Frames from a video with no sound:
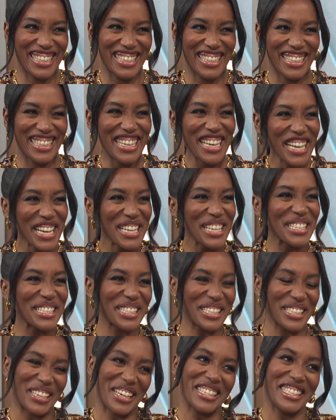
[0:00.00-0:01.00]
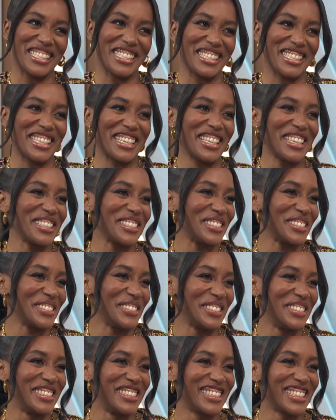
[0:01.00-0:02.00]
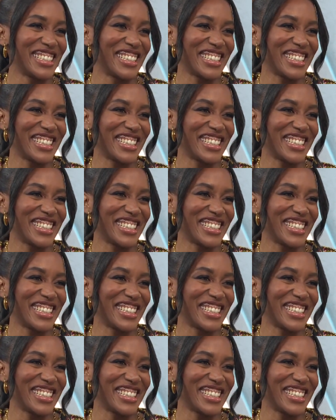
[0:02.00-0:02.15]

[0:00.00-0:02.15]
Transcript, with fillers: see you. it's great to see you. Uh, when